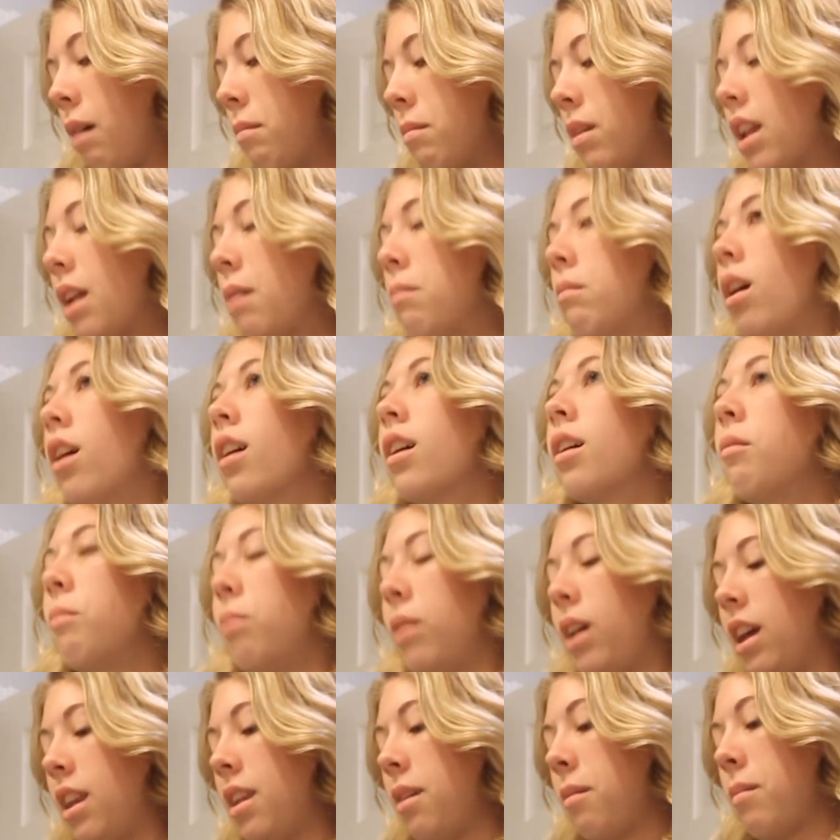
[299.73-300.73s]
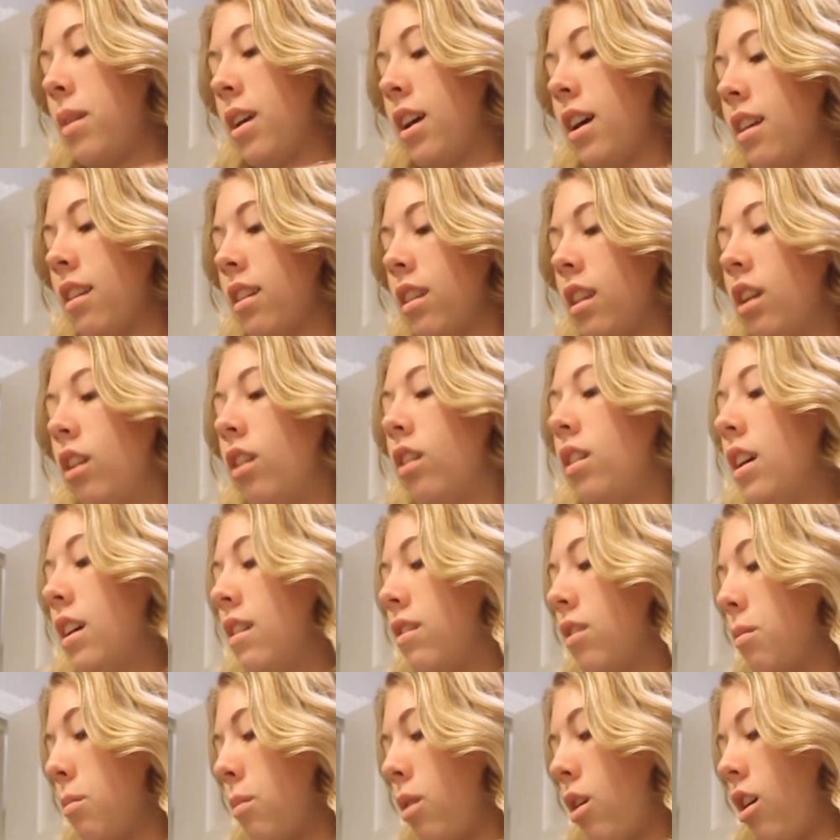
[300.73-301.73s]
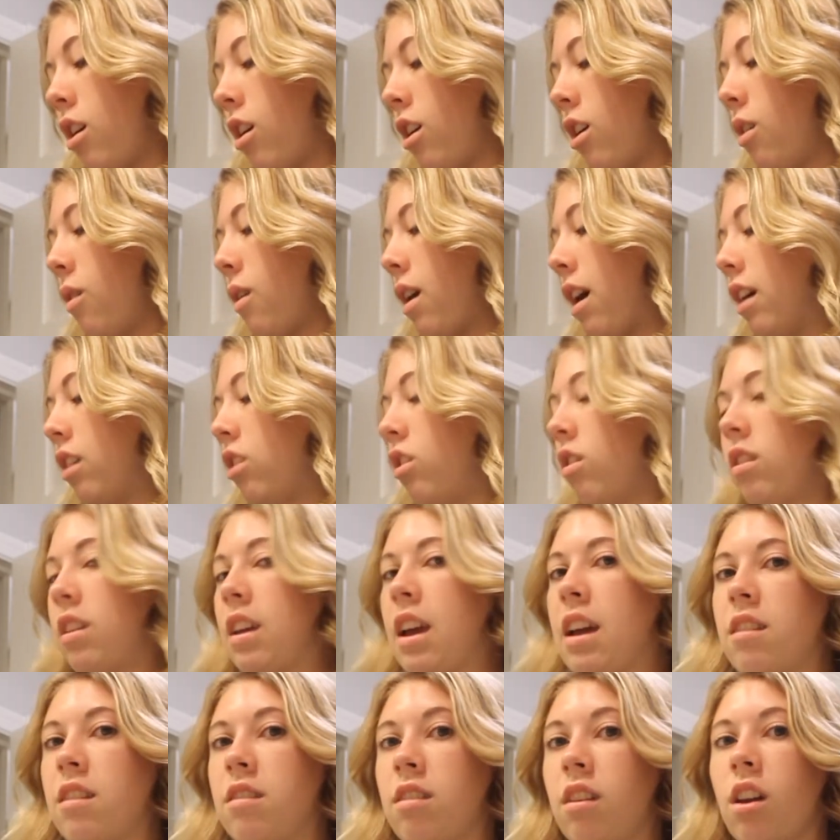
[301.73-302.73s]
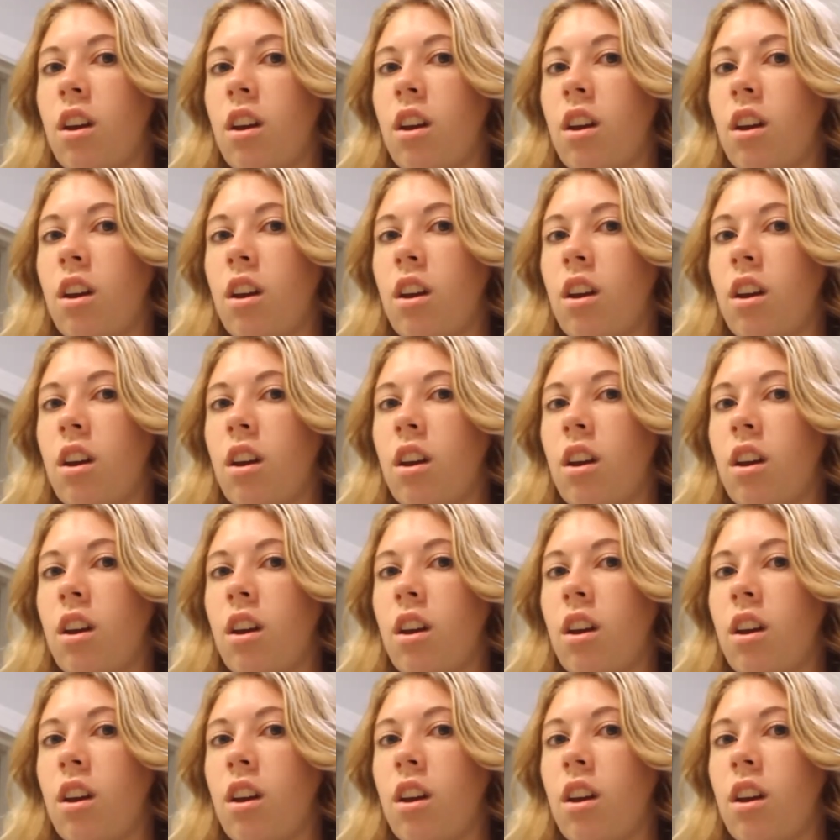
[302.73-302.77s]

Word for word: I mean, I'm not complaining because literally tomorrow I just get to